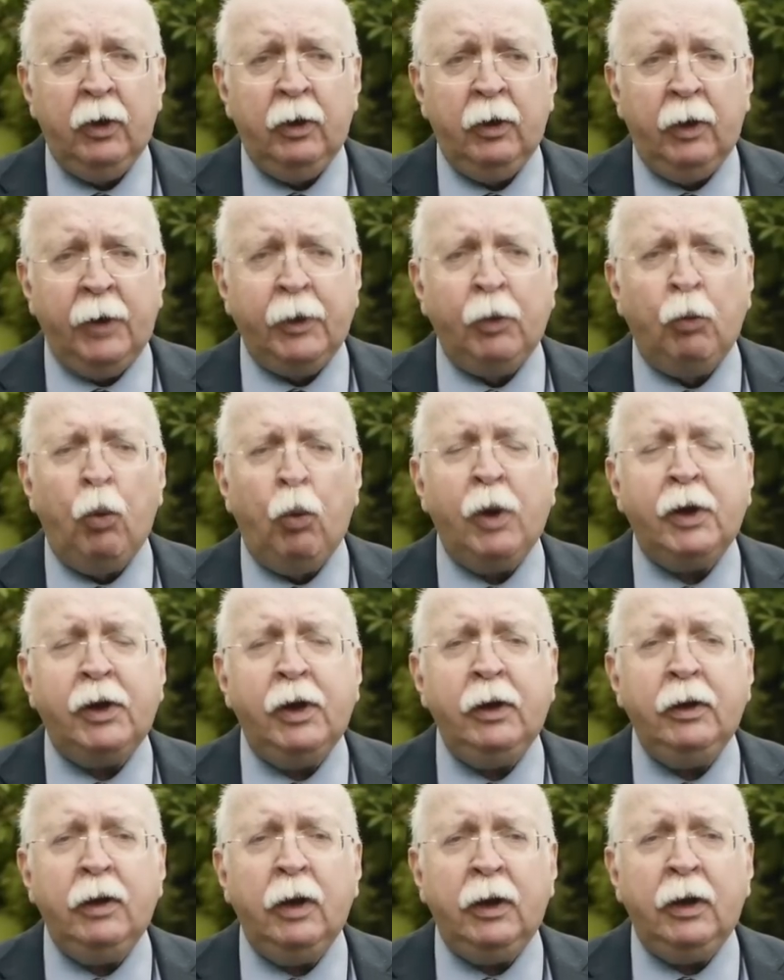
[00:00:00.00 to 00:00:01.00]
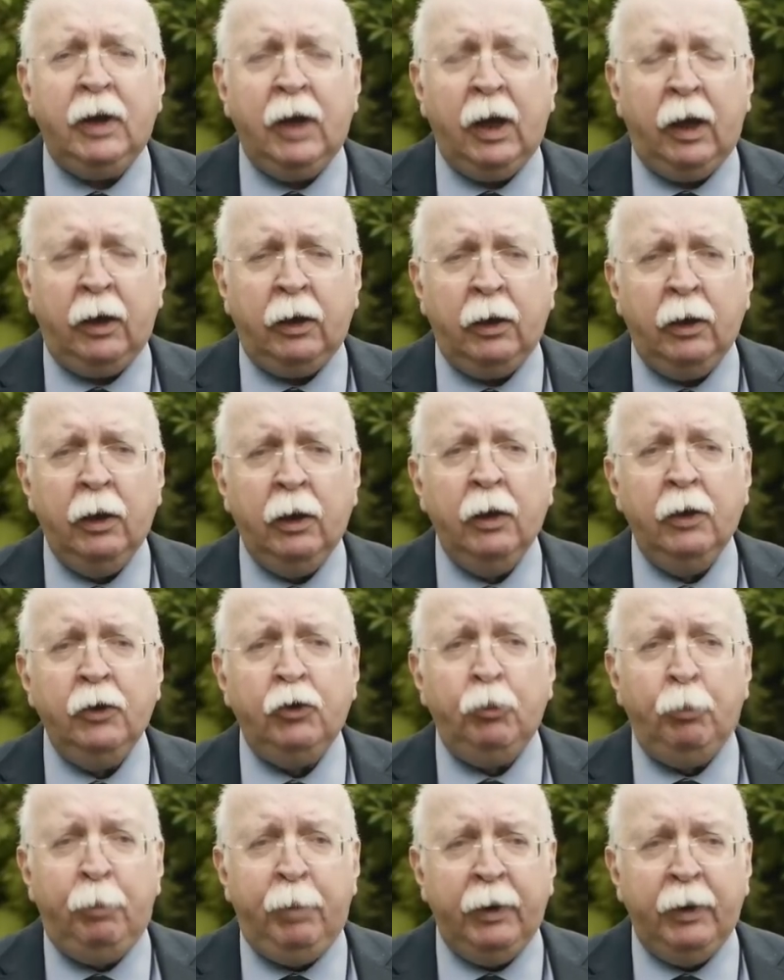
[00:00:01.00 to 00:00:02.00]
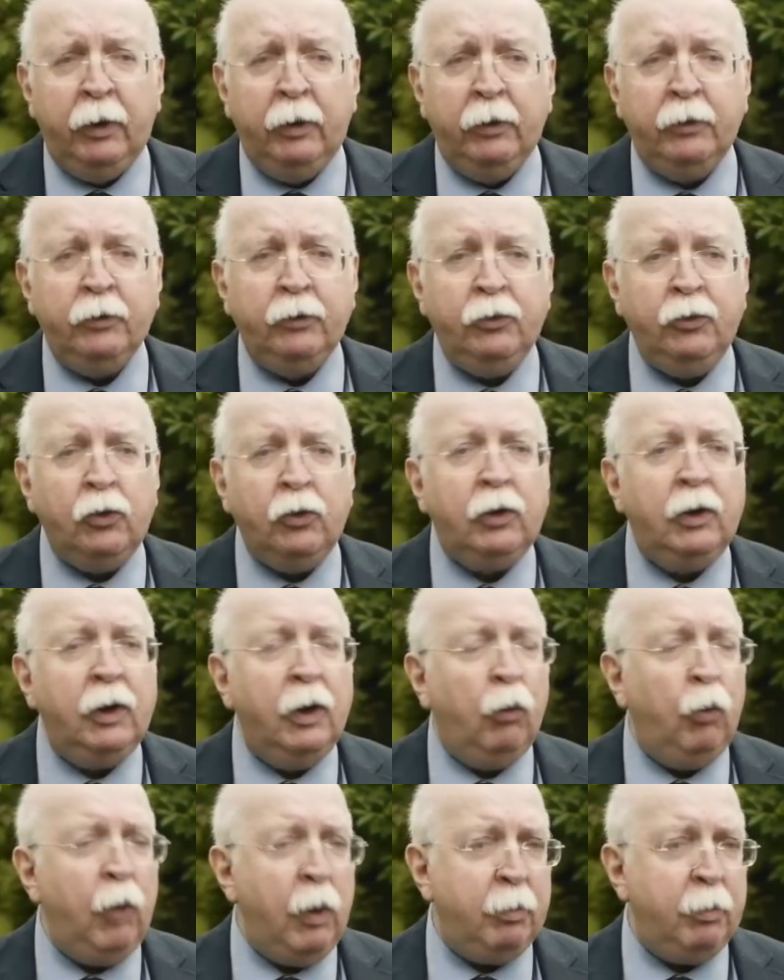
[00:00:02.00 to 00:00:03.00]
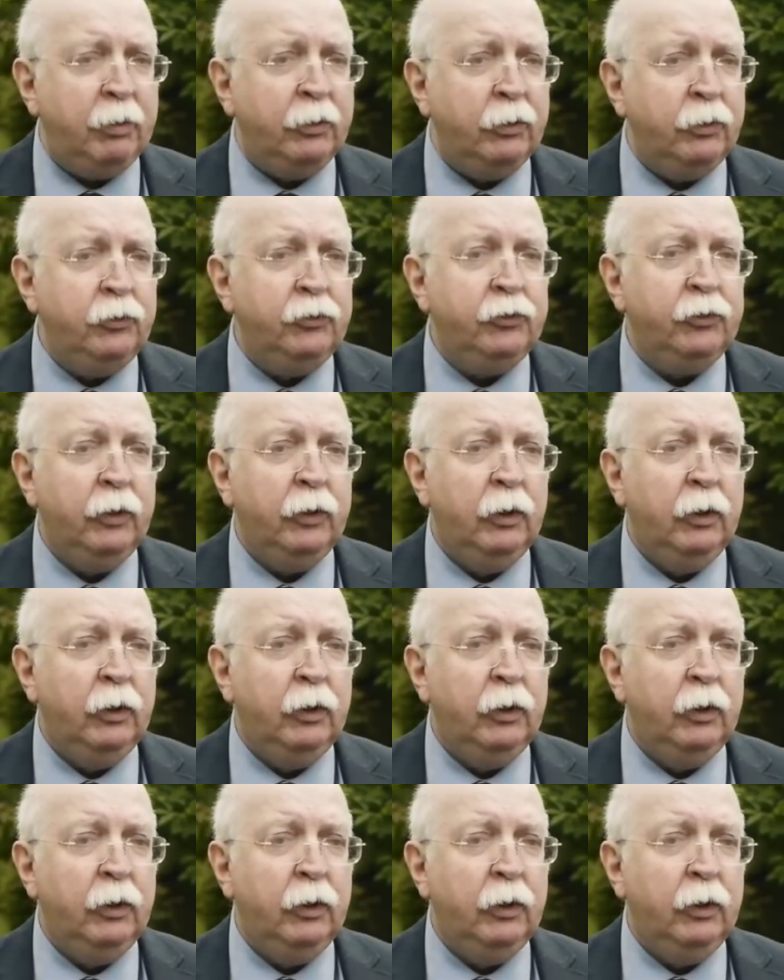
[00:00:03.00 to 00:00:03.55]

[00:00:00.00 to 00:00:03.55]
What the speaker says: and are working again to build nuclear weapons.